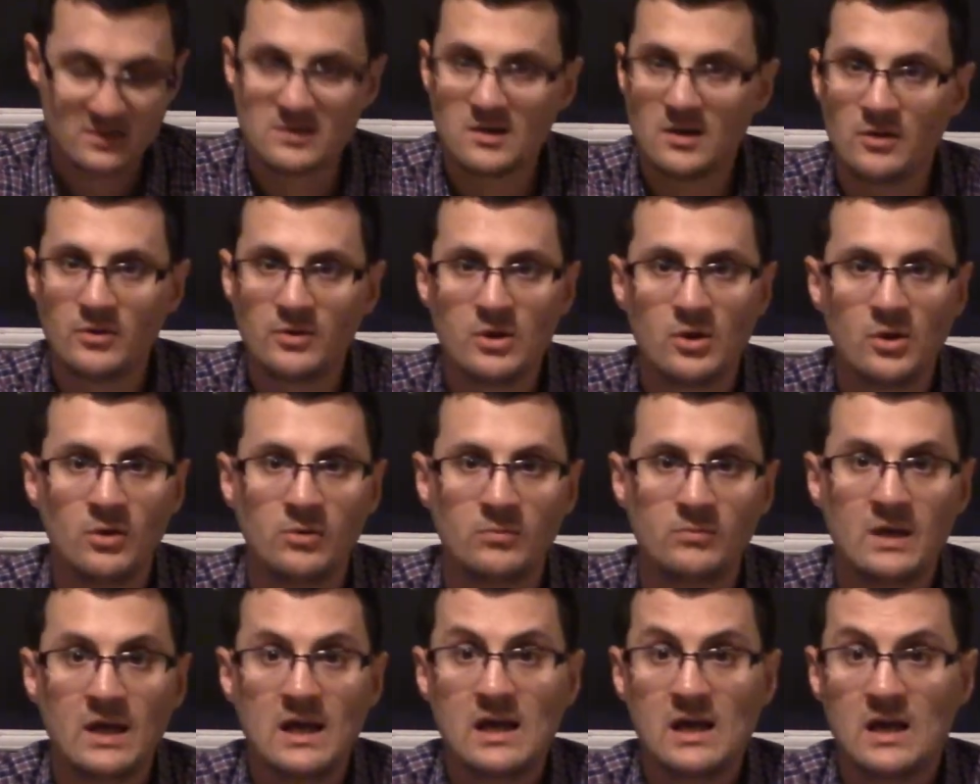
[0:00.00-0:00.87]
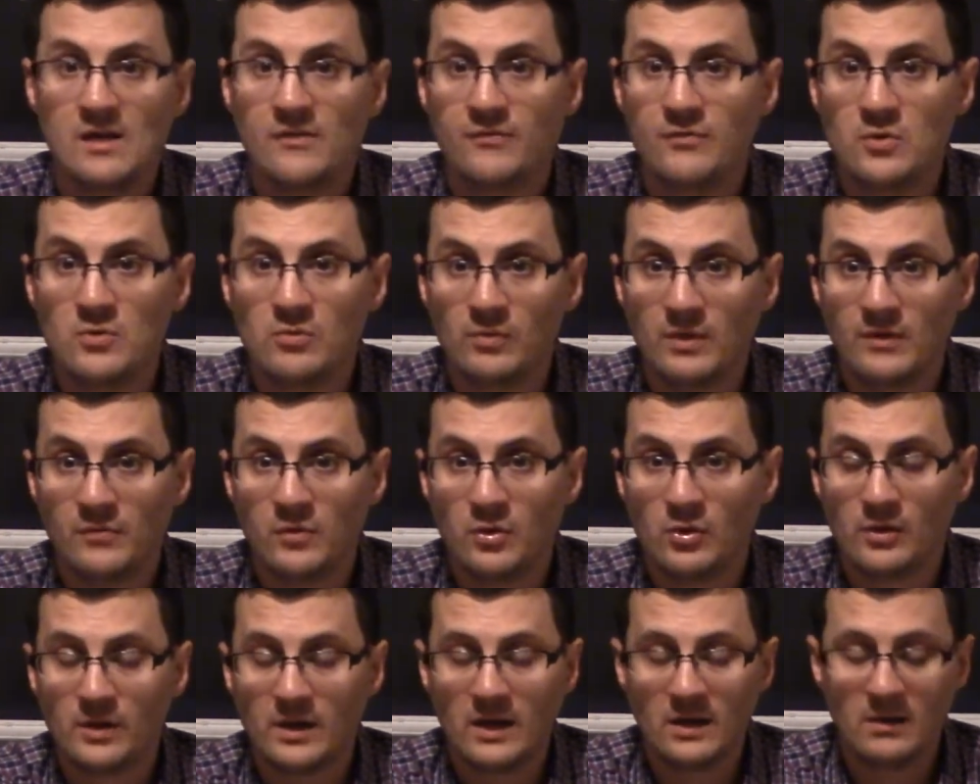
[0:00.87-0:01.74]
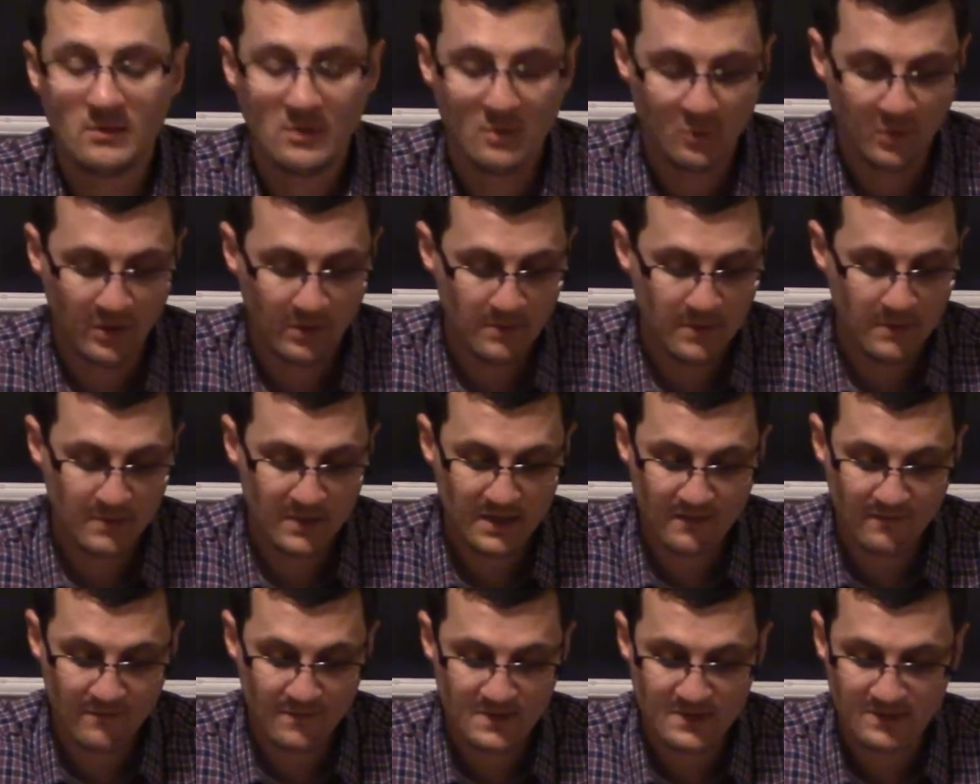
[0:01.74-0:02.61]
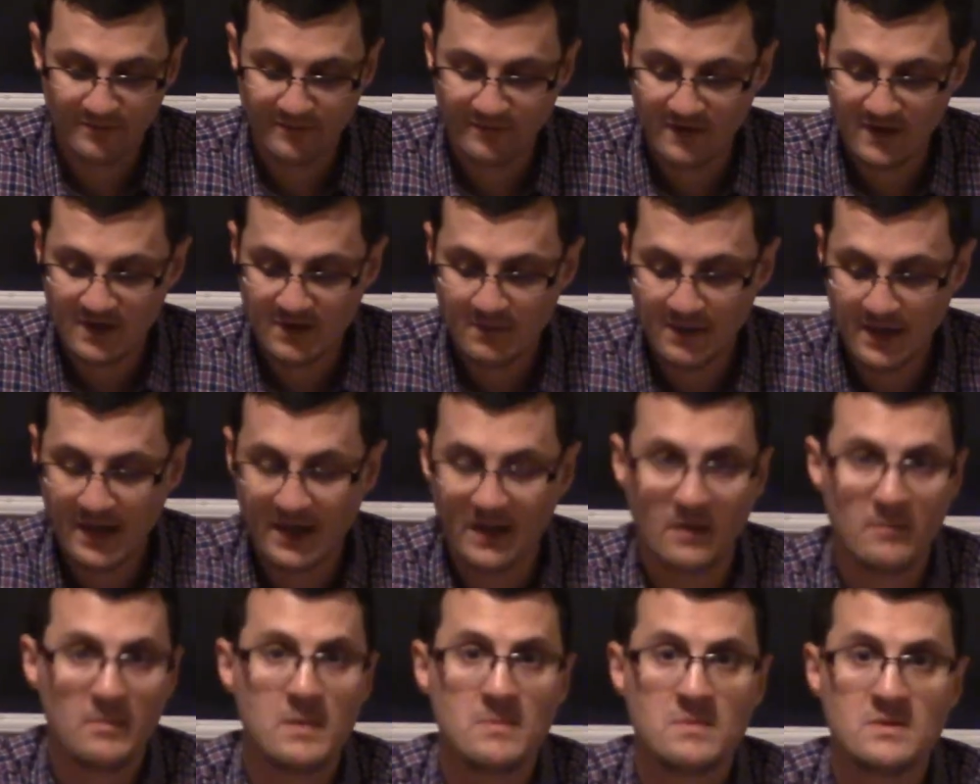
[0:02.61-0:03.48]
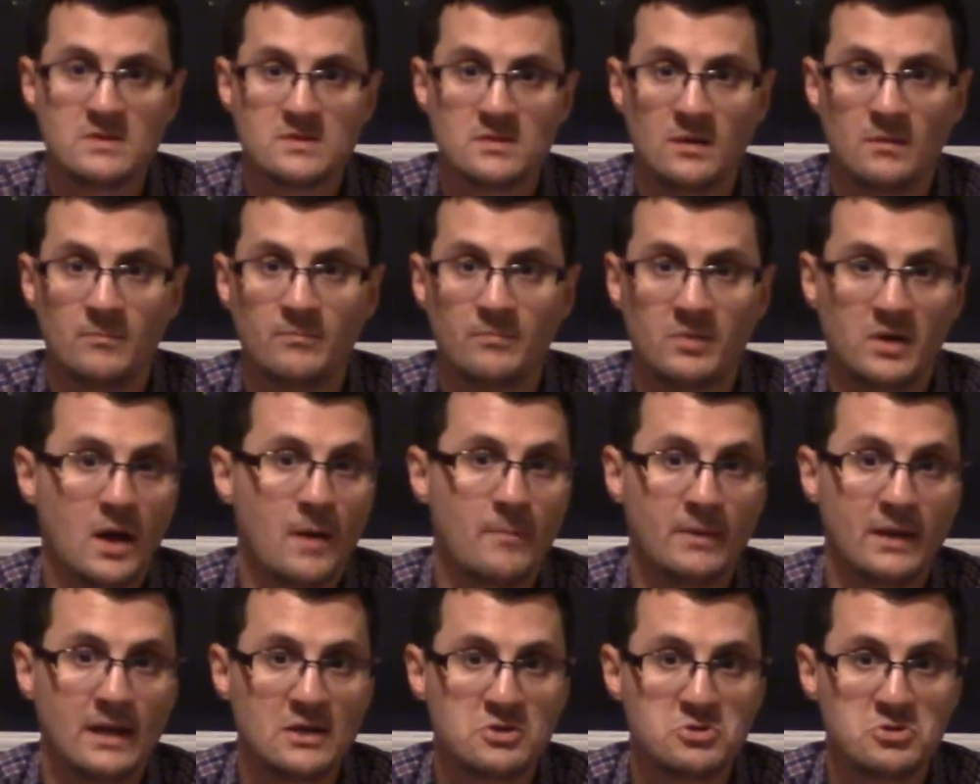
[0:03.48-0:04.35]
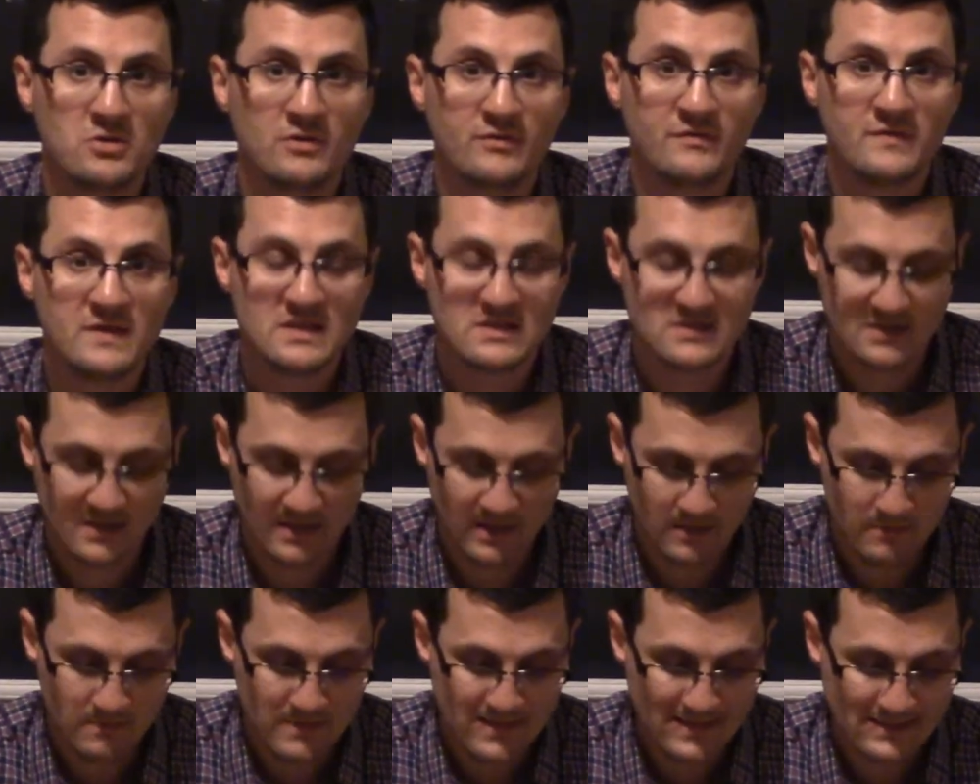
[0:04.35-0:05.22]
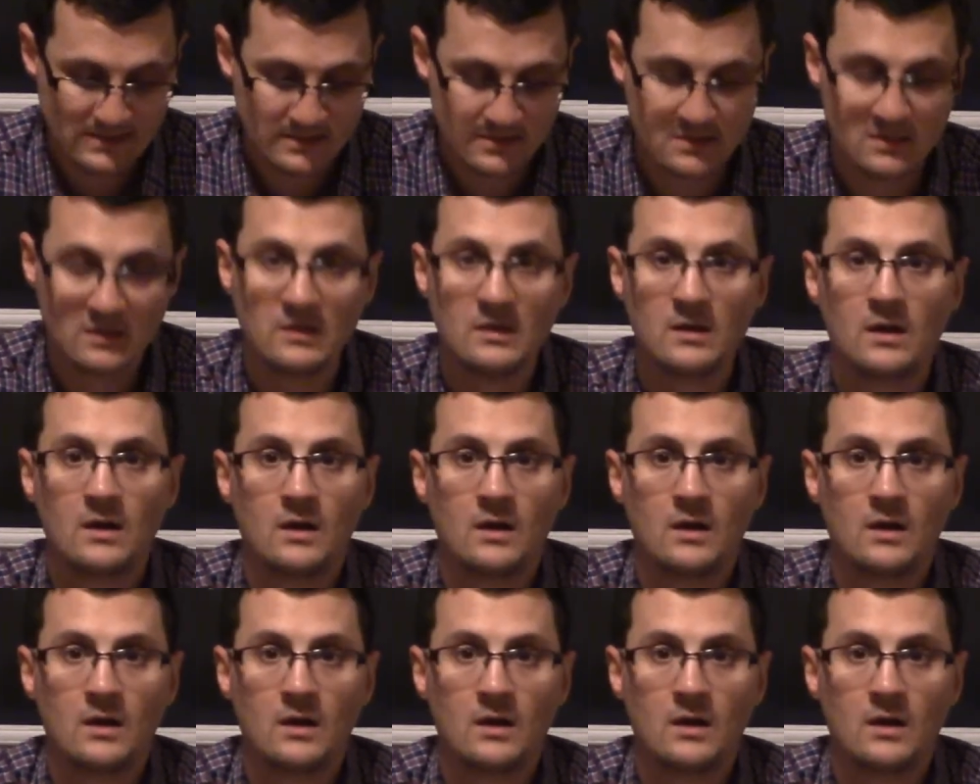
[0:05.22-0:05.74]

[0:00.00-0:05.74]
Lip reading: So, if you look at it and you want to maybe give me some feedback, or maybe some combination of feats that I missed,